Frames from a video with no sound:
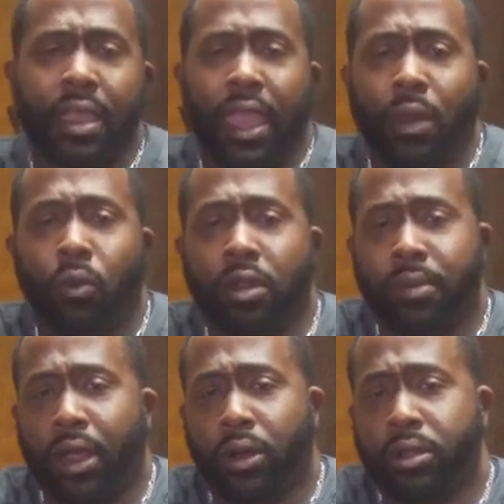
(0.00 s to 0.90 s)
in one of
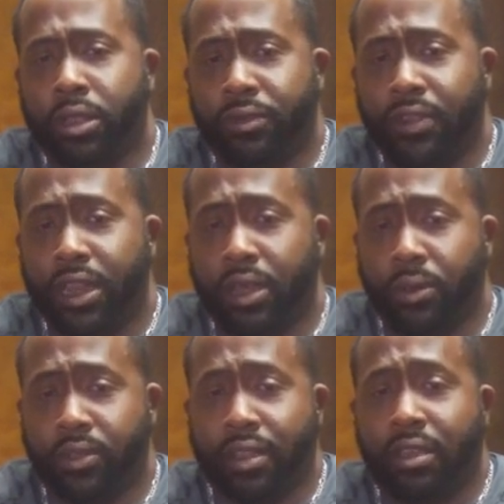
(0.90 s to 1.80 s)
my earlier
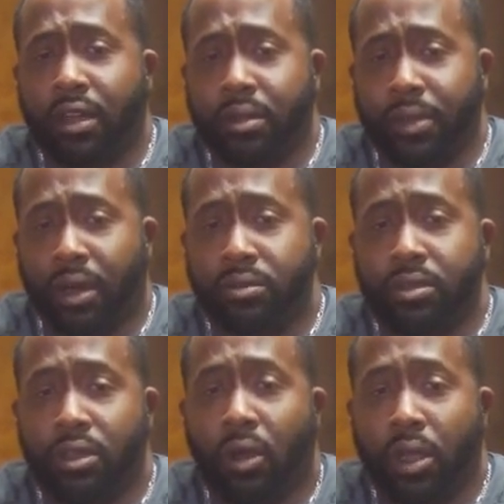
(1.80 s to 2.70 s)
videos, I talked about
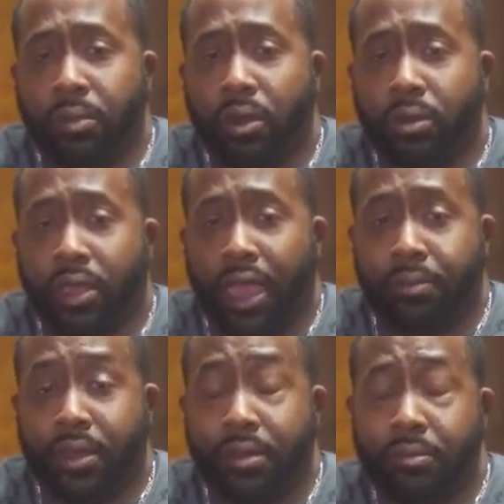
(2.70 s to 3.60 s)
going moto
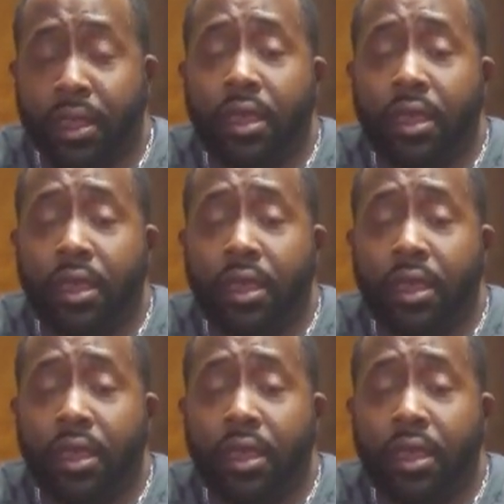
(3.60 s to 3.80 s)
camping.